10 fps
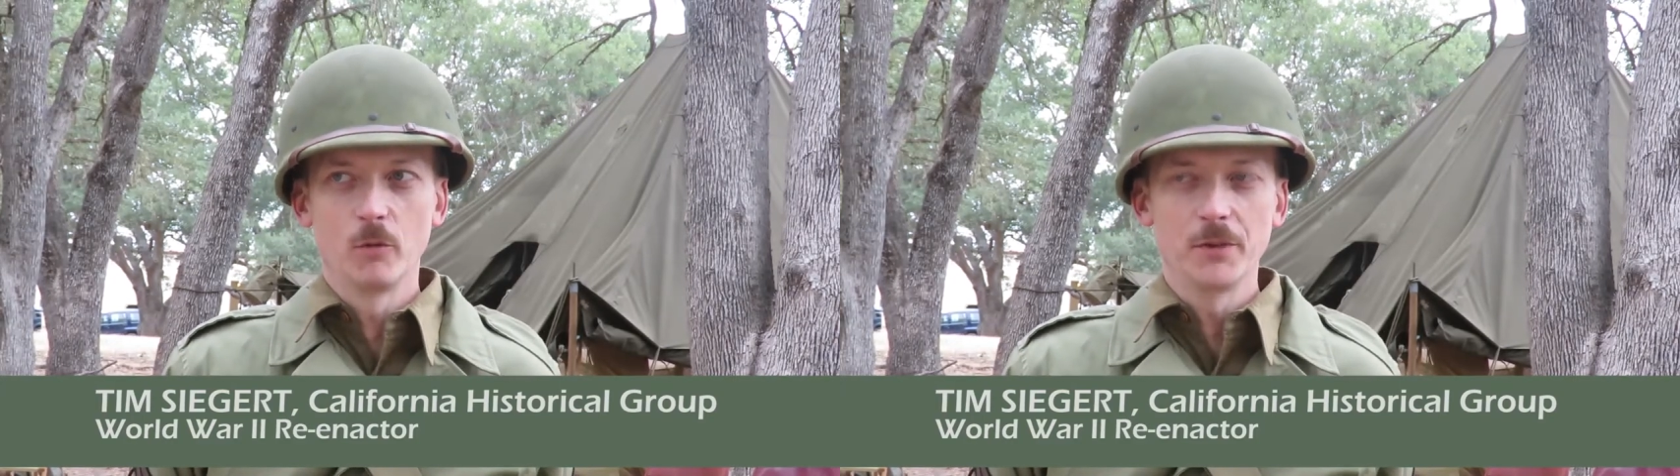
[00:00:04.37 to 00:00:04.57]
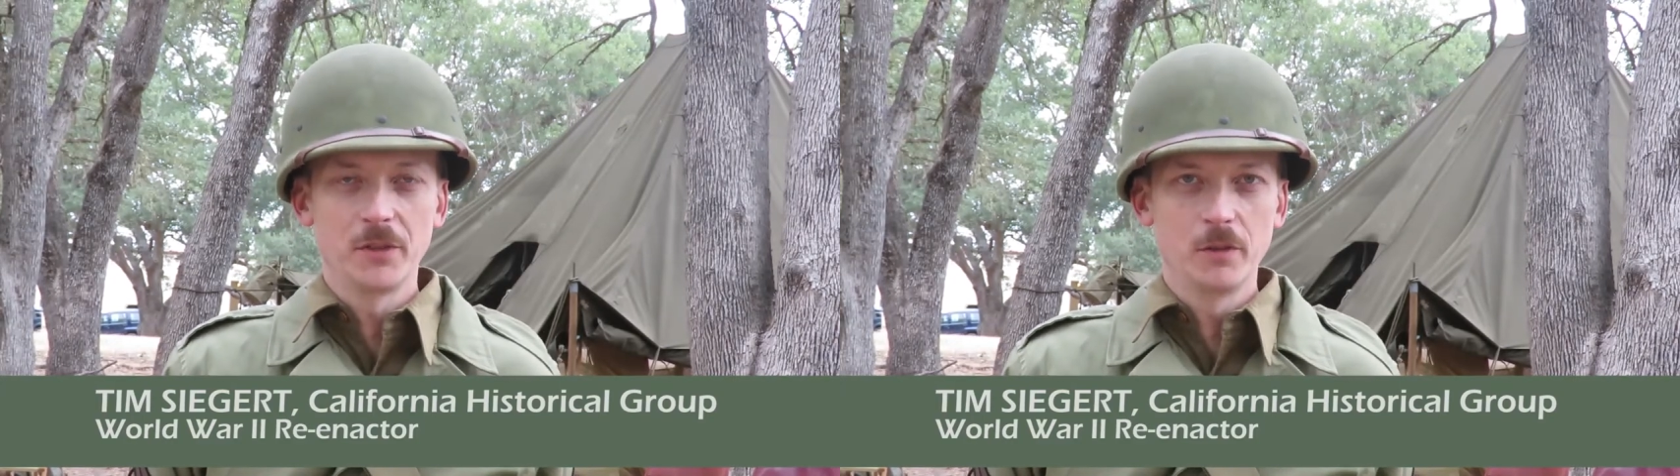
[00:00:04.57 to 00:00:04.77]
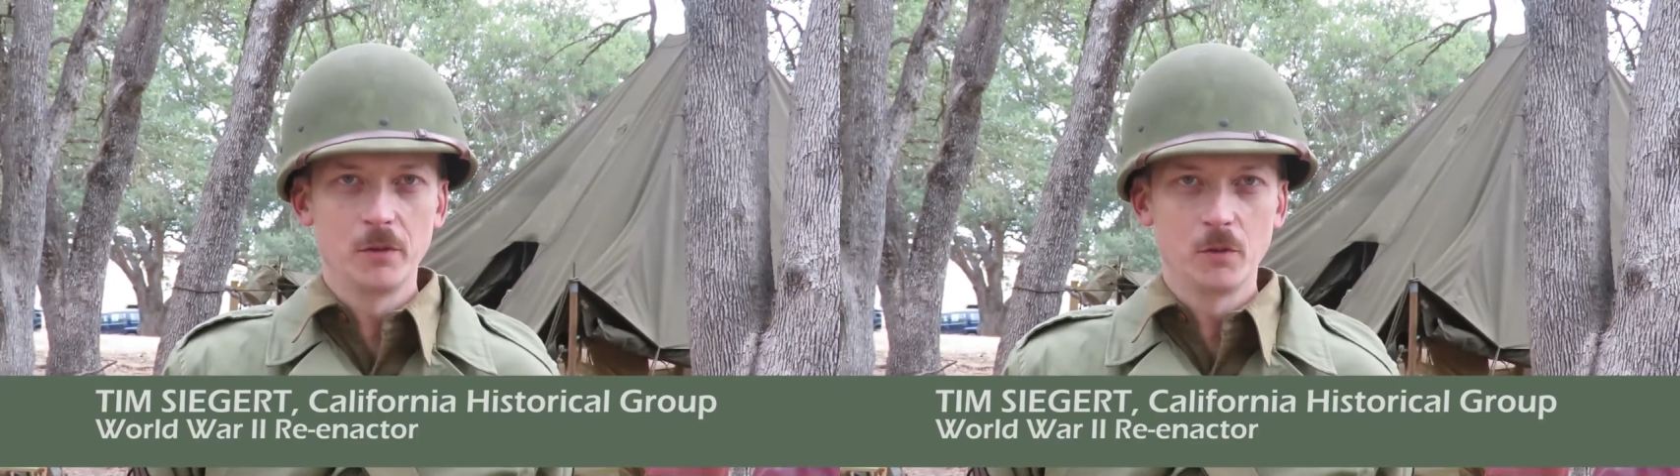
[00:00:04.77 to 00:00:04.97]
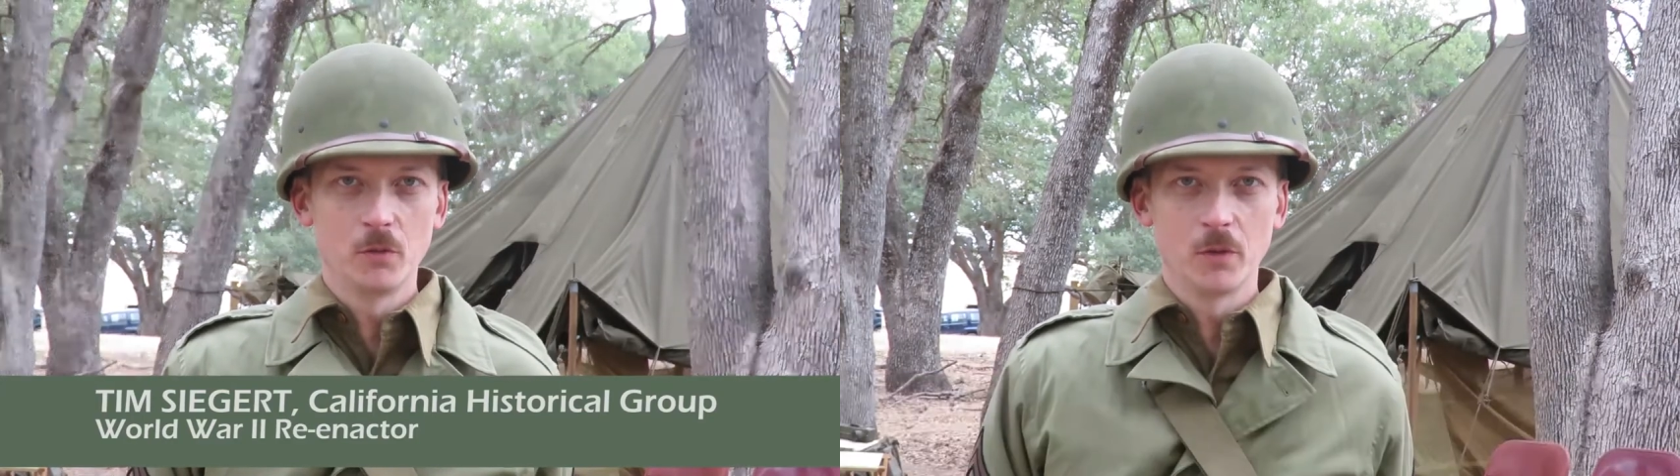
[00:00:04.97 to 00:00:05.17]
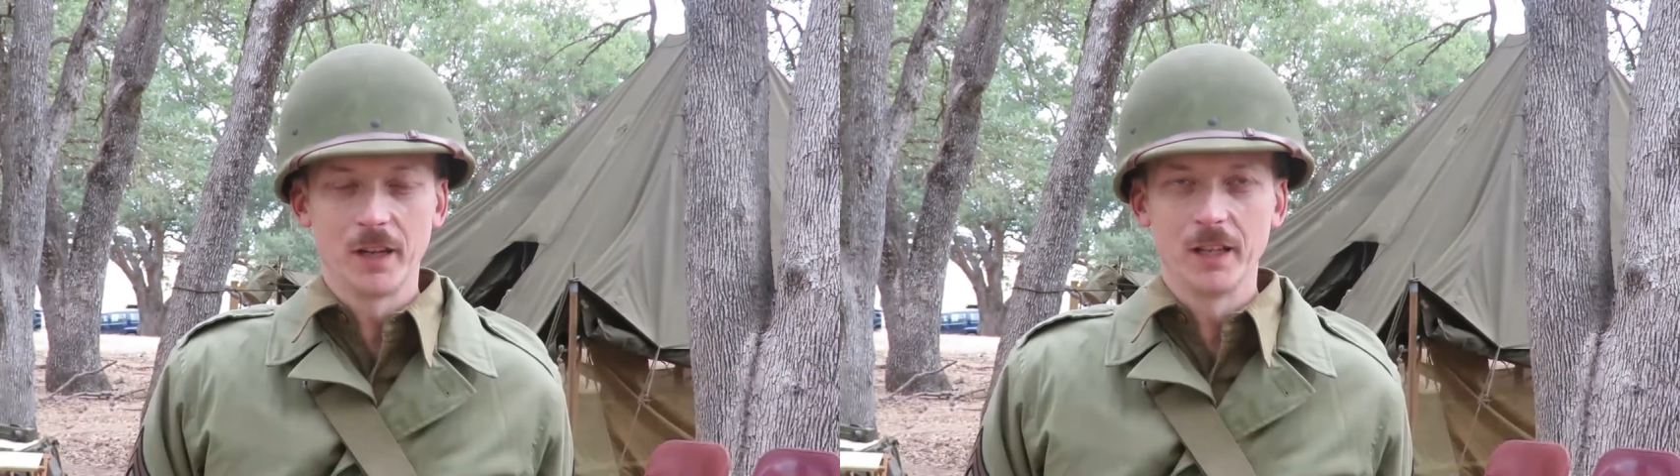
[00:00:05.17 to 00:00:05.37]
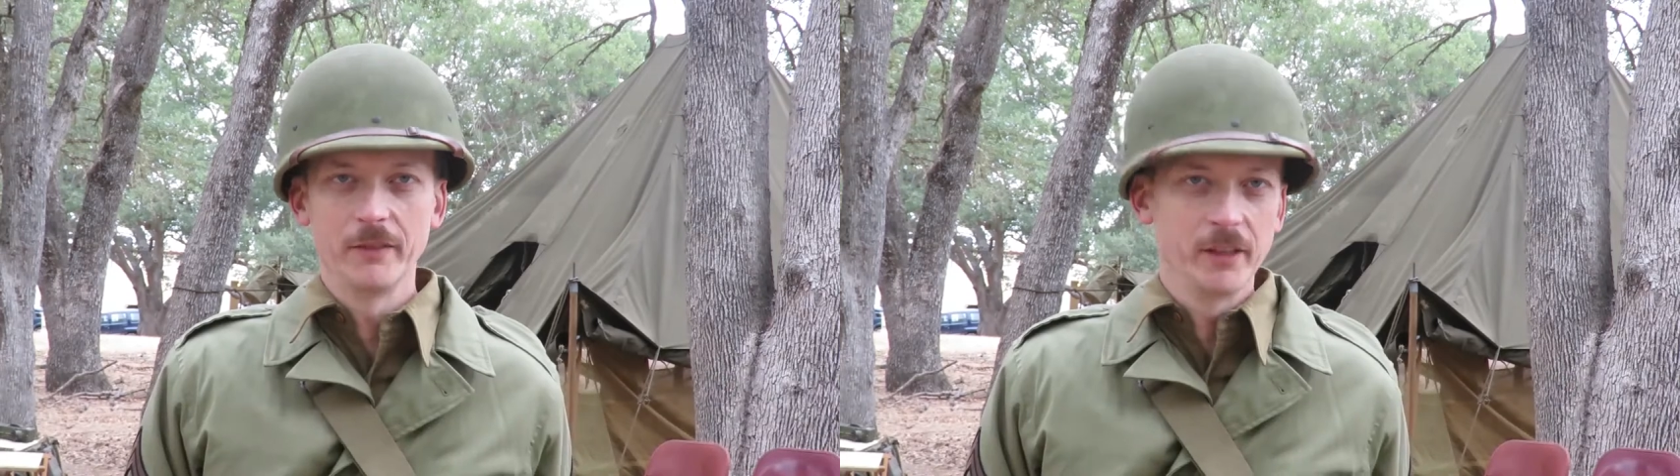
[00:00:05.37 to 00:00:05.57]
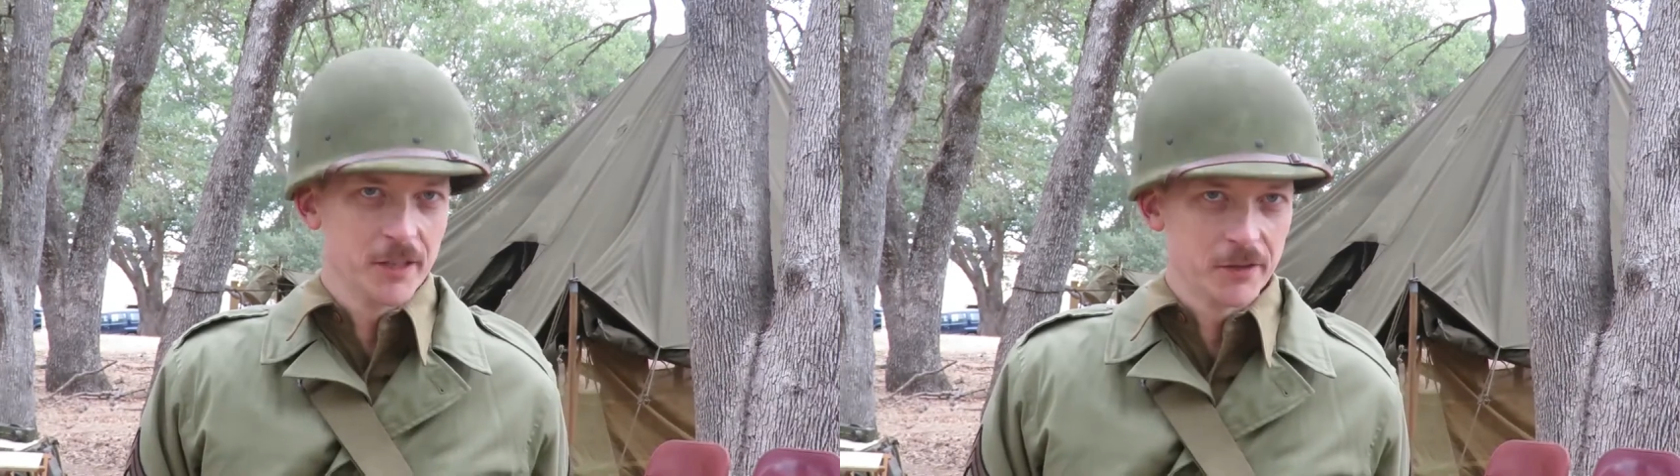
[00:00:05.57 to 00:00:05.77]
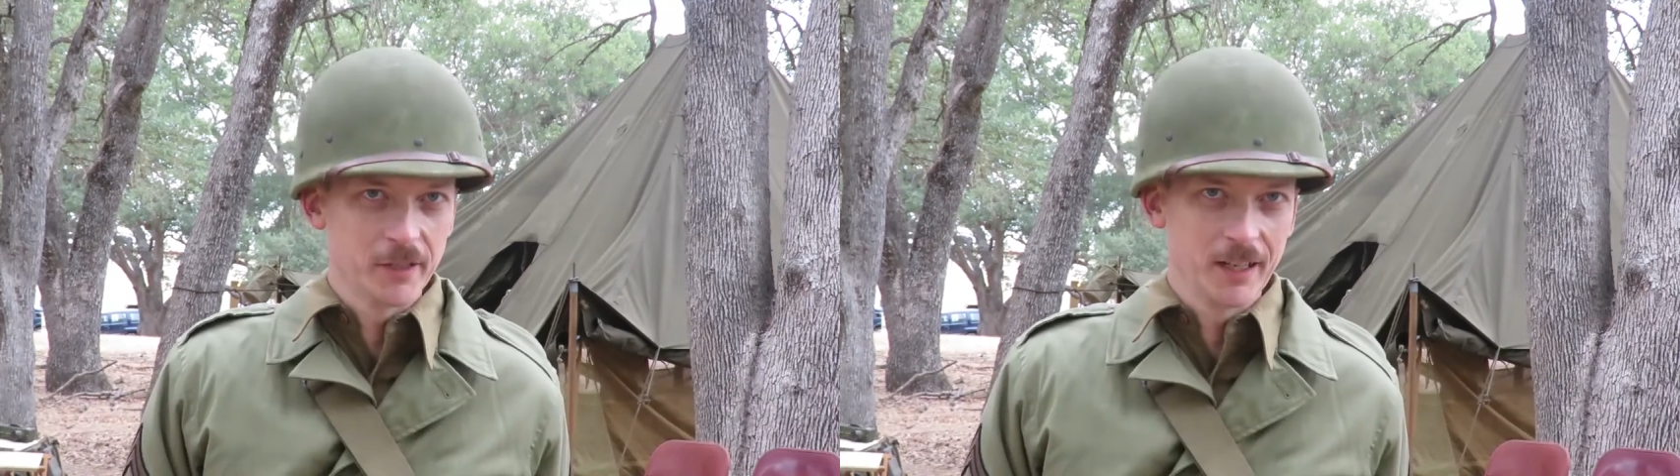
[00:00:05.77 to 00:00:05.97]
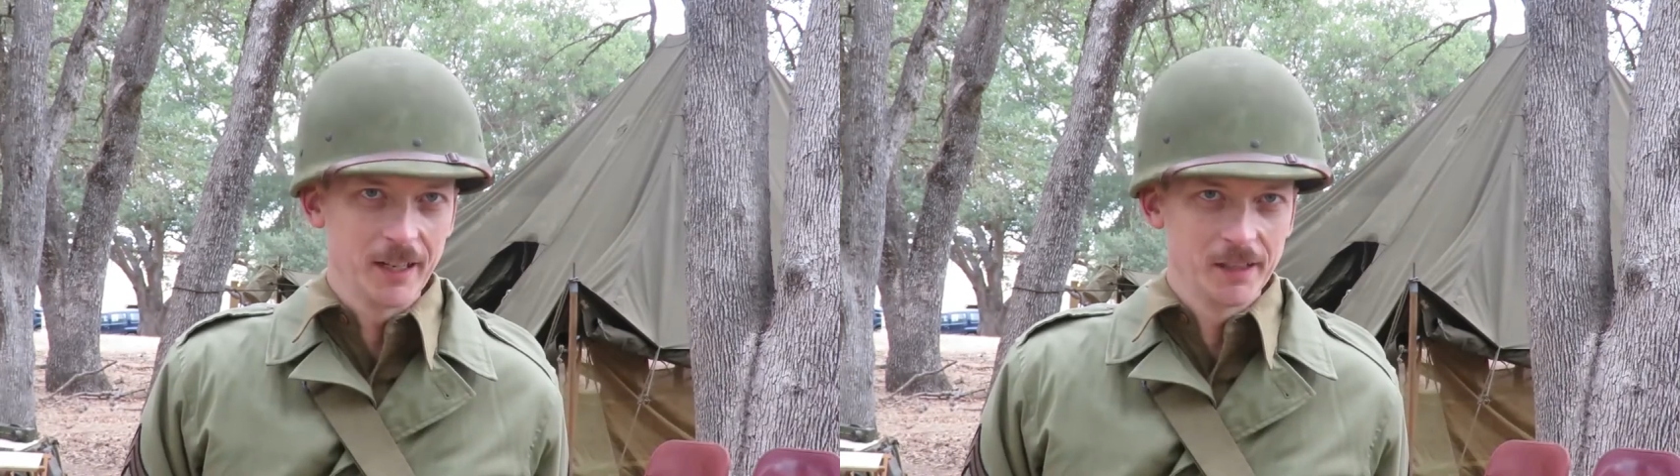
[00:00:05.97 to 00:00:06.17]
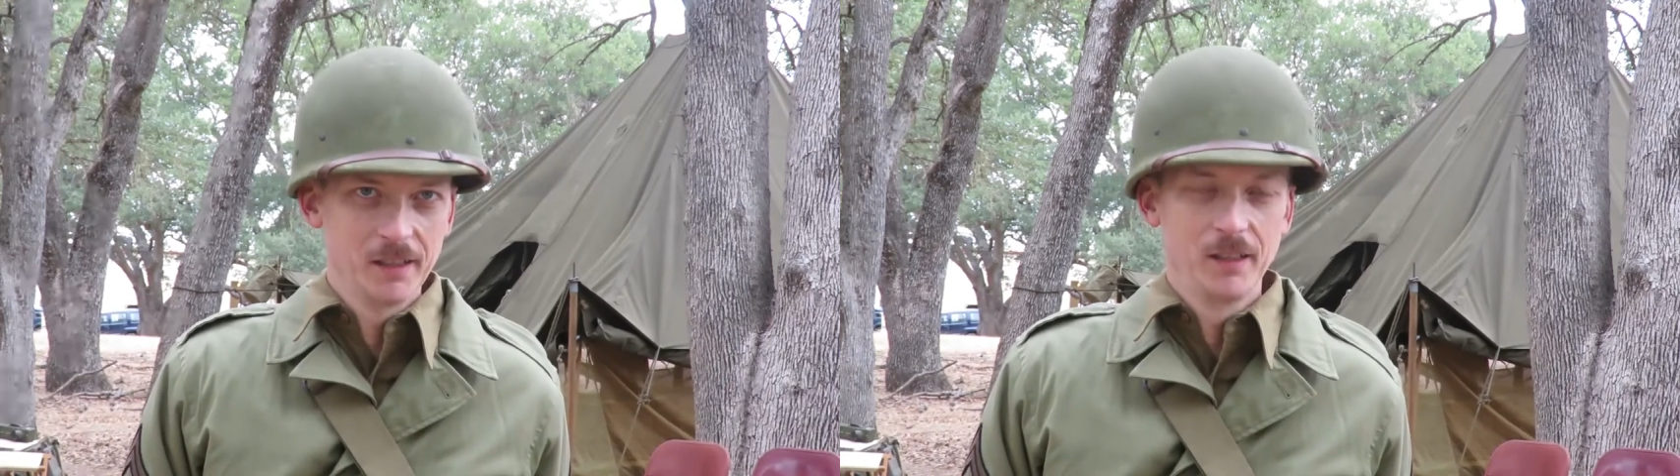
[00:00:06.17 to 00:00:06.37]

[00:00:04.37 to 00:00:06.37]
World War II uh, living history